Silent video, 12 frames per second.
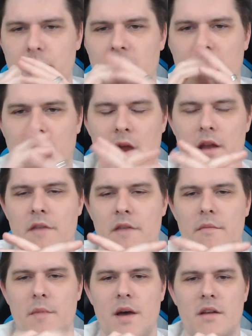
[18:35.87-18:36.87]
Cray in Heavy
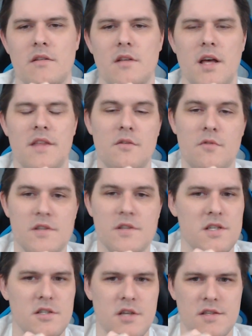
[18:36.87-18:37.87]
Metal. You could see
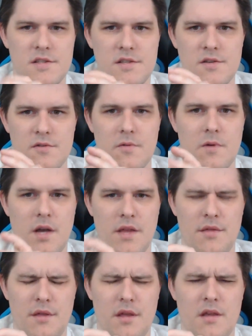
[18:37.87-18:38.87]
Jakes too, I
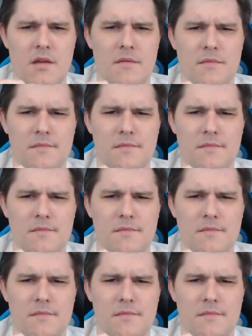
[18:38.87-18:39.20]
think.